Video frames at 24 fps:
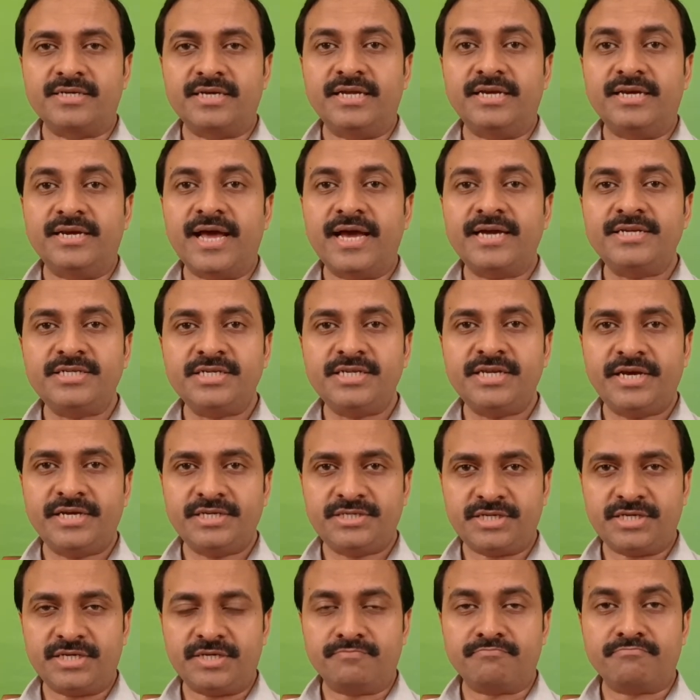in
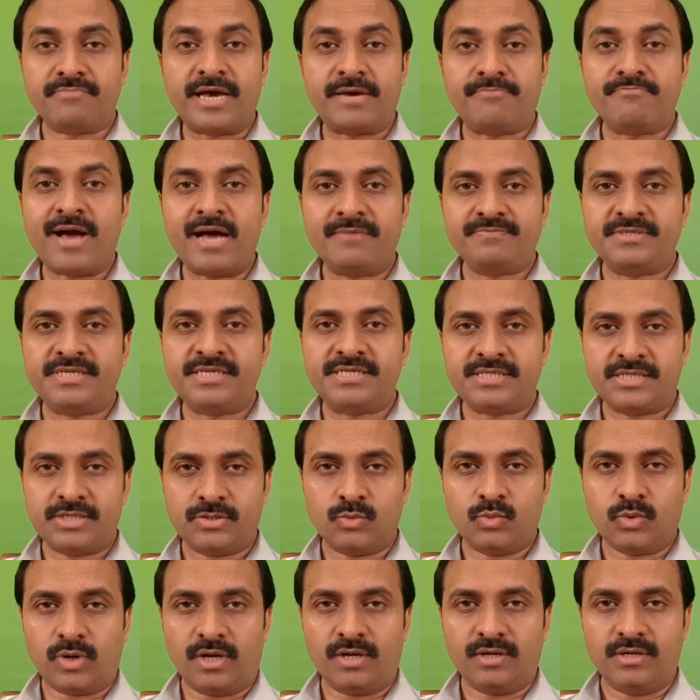1980 by Bapsi
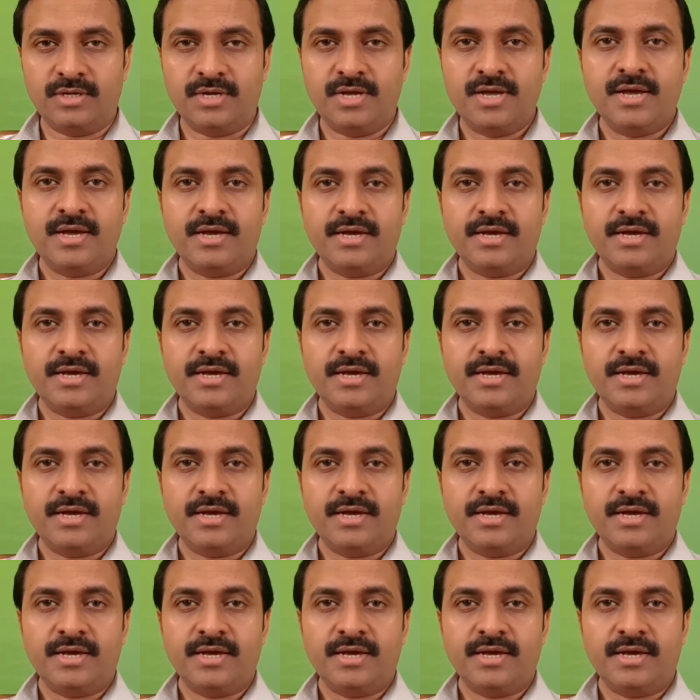Sidhwa.